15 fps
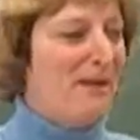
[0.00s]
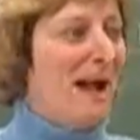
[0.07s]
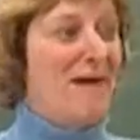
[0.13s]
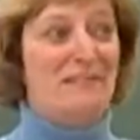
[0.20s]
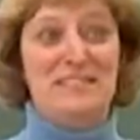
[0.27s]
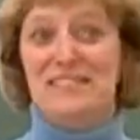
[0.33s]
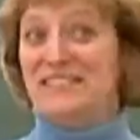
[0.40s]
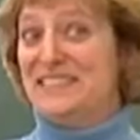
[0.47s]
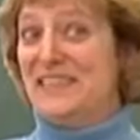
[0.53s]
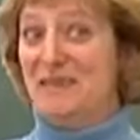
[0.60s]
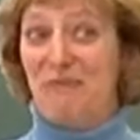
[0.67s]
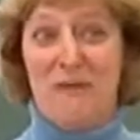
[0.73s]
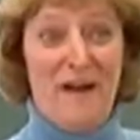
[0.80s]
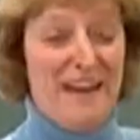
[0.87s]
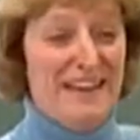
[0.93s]
and I would just
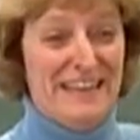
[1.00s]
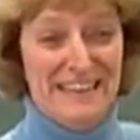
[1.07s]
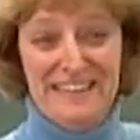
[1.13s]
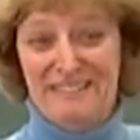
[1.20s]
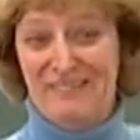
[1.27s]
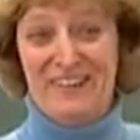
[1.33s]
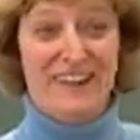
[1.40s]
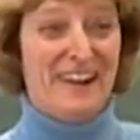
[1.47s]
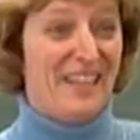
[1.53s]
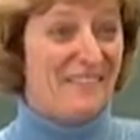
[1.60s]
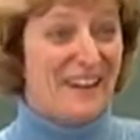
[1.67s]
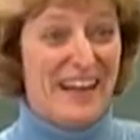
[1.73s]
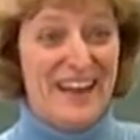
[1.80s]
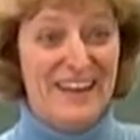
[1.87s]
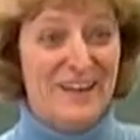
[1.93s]
keep waiting for
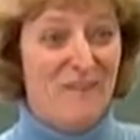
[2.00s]
another hand